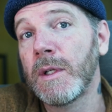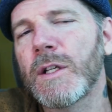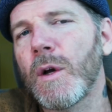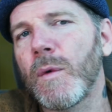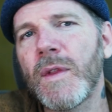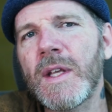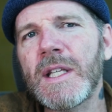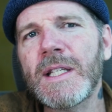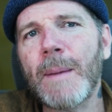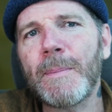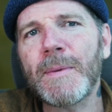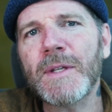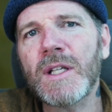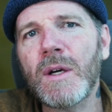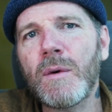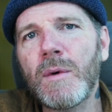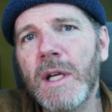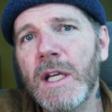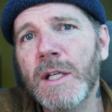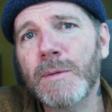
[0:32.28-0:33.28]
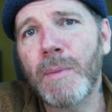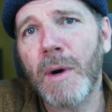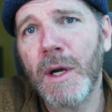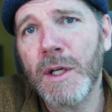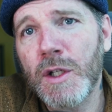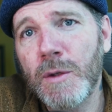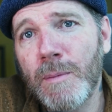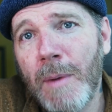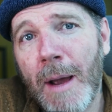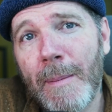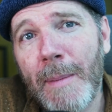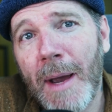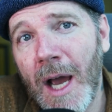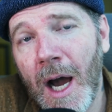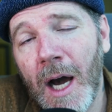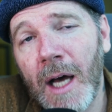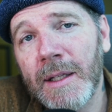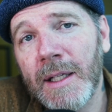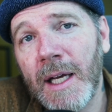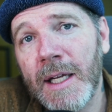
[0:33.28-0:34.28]
So this episode is brought to you by my
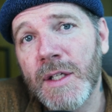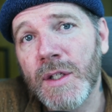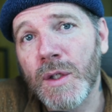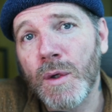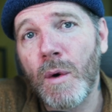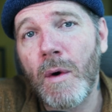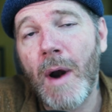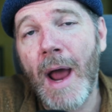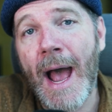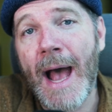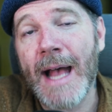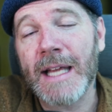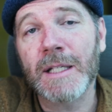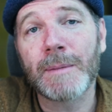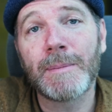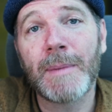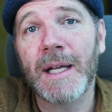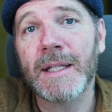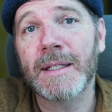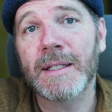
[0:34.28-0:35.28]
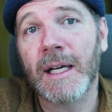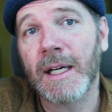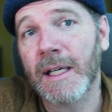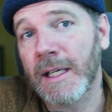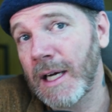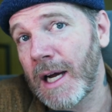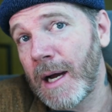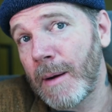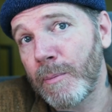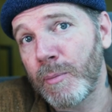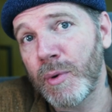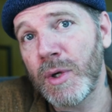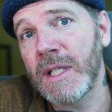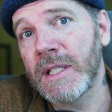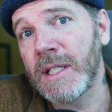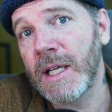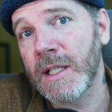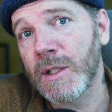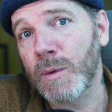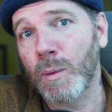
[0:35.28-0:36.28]
online store, AskMott.com,
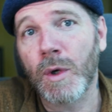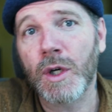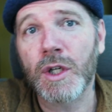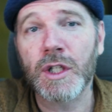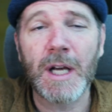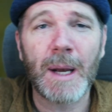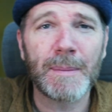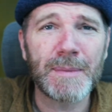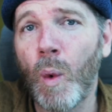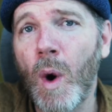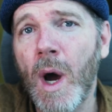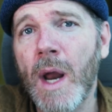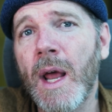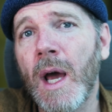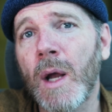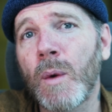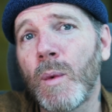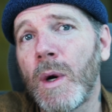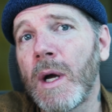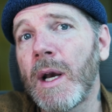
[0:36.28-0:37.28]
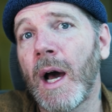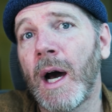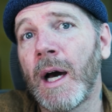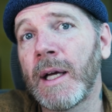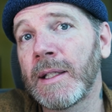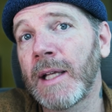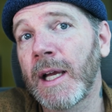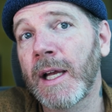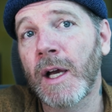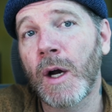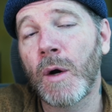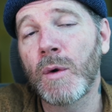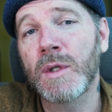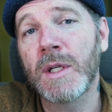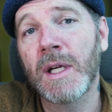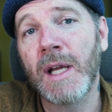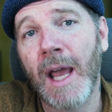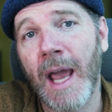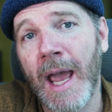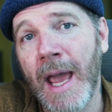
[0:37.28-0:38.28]
presets, workshops, one-on-one online
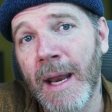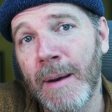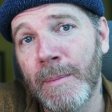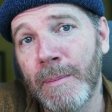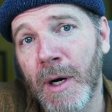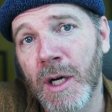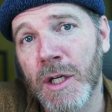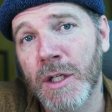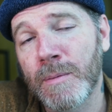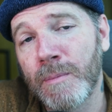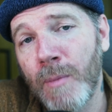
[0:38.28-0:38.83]
coaching, and much